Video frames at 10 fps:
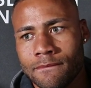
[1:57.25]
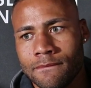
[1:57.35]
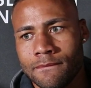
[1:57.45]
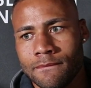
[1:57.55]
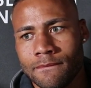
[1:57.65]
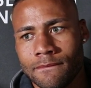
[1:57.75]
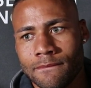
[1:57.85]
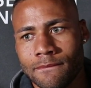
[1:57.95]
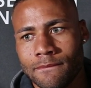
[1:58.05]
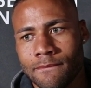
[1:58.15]

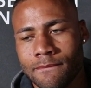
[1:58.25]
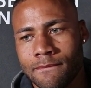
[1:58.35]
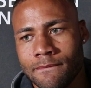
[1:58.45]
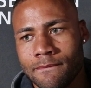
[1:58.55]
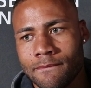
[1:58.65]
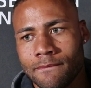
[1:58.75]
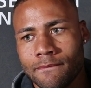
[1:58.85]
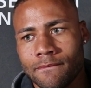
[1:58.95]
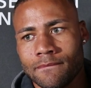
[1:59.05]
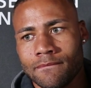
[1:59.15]

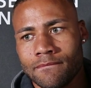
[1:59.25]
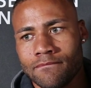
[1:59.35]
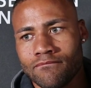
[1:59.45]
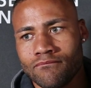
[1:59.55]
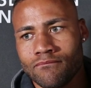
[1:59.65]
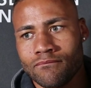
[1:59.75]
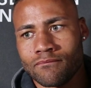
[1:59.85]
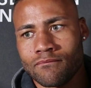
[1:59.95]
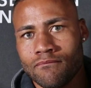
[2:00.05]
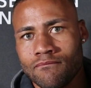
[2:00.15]

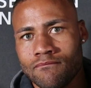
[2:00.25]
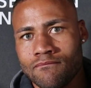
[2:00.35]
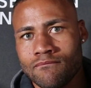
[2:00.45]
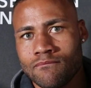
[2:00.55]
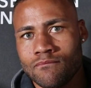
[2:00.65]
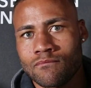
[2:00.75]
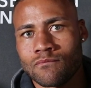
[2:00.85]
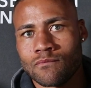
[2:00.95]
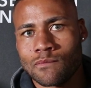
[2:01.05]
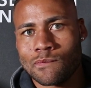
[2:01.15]

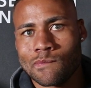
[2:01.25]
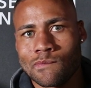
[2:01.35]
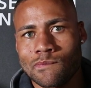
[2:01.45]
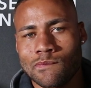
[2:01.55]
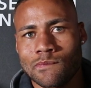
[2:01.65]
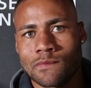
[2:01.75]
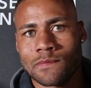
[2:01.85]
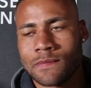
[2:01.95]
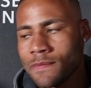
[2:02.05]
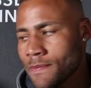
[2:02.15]

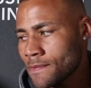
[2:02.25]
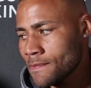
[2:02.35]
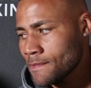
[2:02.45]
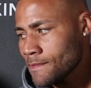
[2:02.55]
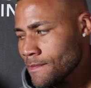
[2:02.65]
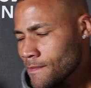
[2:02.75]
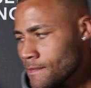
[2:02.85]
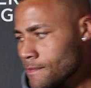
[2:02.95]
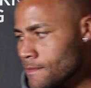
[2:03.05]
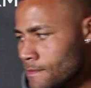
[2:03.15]

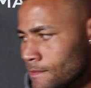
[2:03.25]
This person isn't speaking.